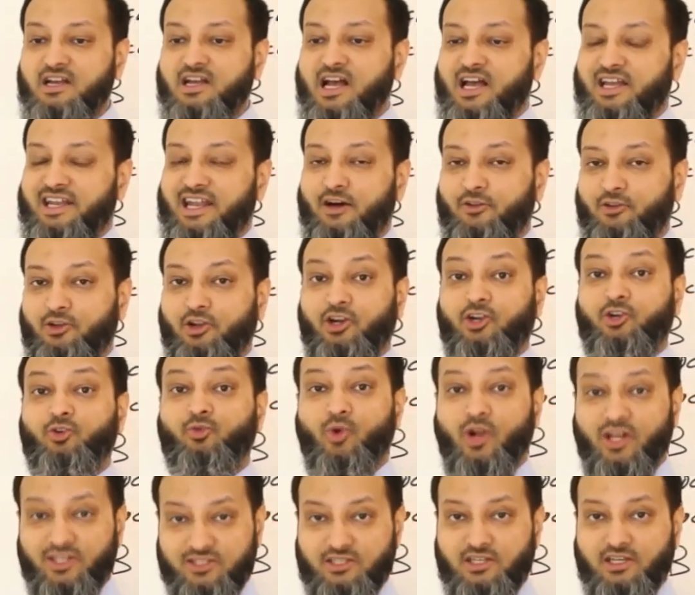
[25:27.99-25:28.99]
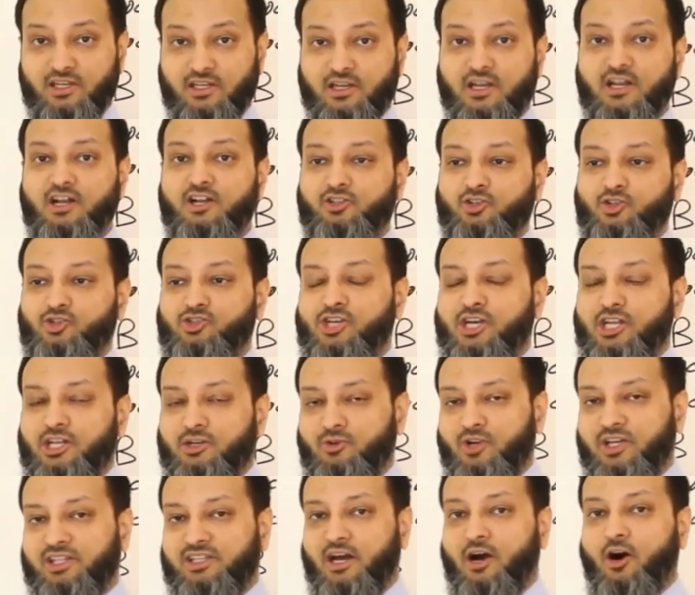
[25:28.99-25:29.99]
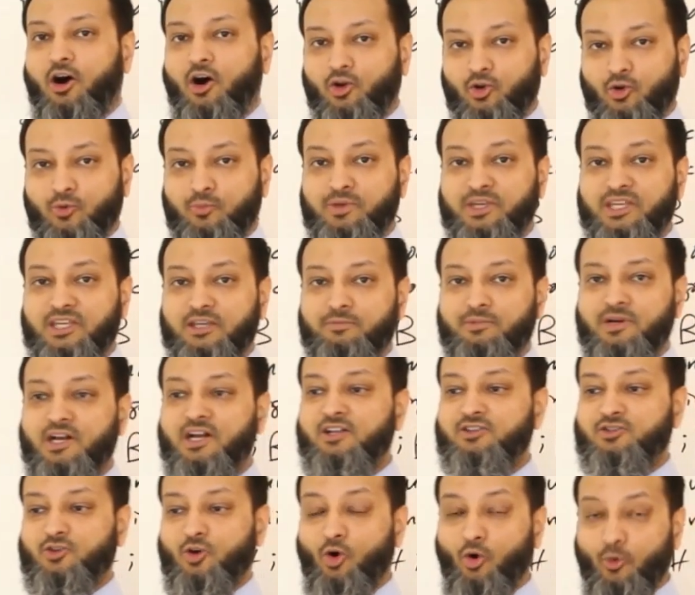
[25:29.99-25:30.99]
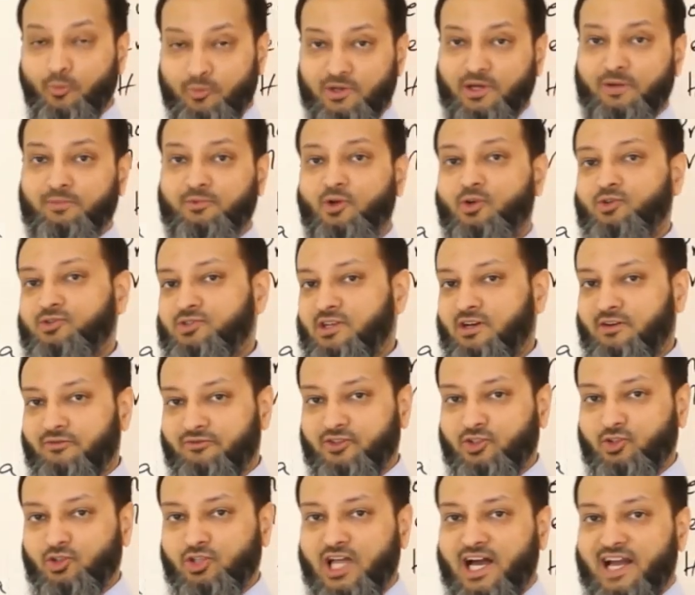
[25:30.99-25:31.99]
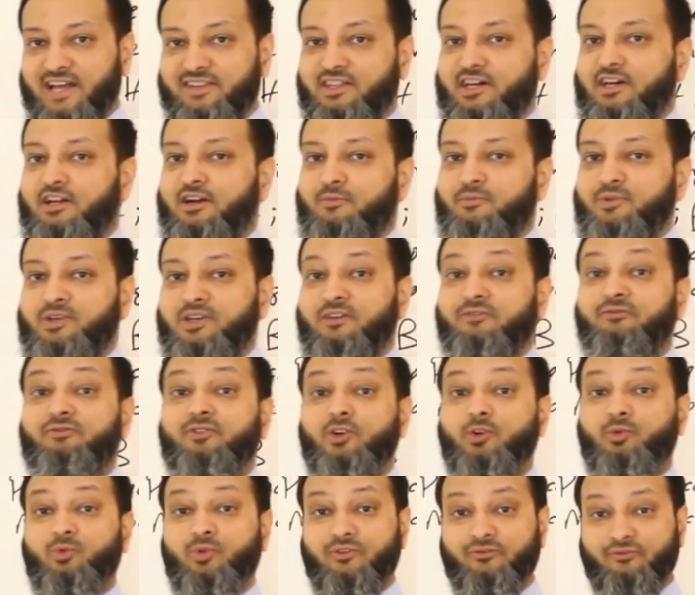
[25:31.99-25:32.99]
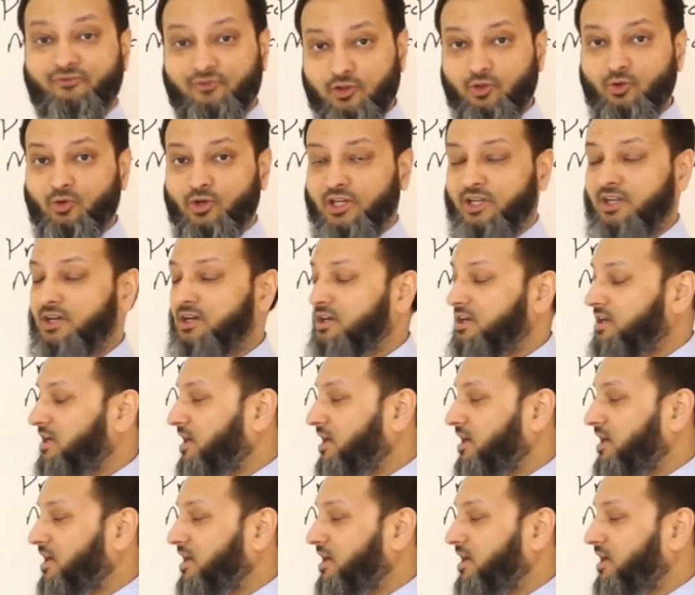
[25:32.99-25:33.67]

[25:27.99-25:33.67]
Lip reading: and now they're grunting to generate that auto PEEP to open up those alveoli that are being filled with fluid